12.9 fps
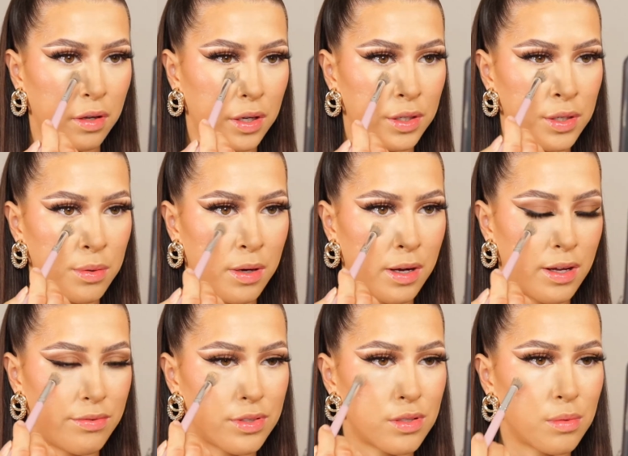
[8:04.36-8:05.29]
I don't know why I
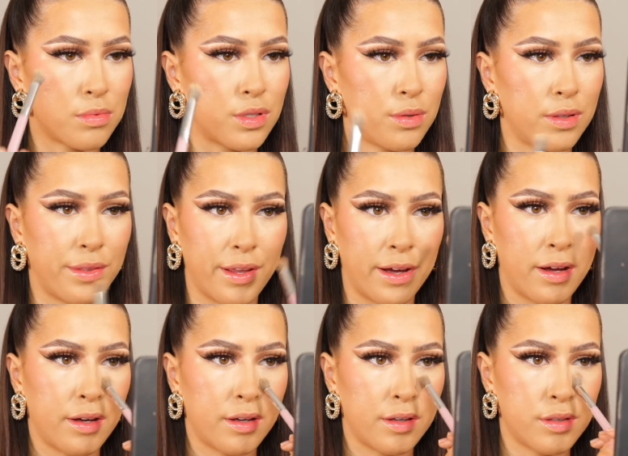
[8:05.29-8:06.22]
ever stopped doing
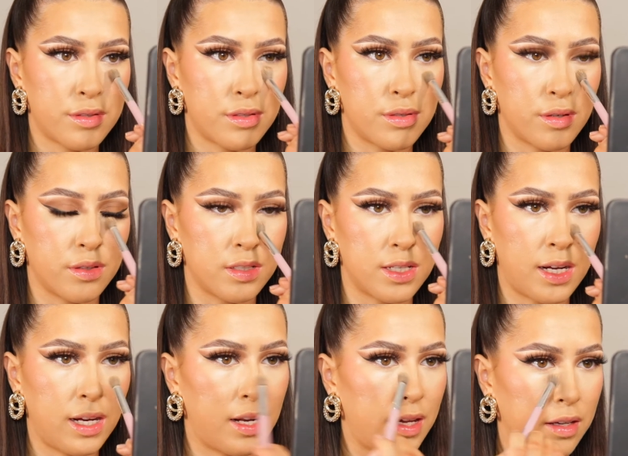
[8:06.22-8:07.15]
that. I used to do it on a
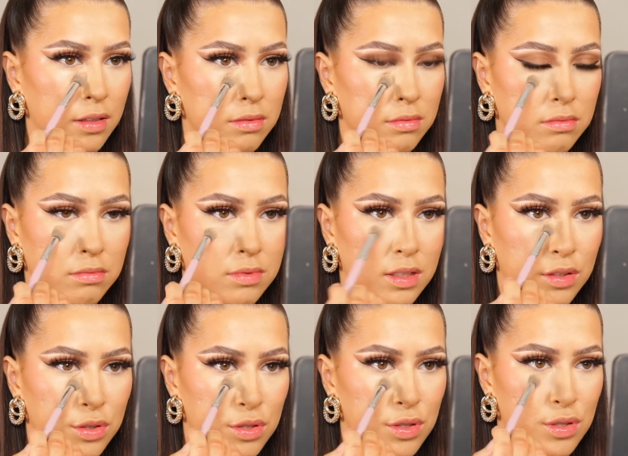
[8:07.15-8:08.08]
daily and I just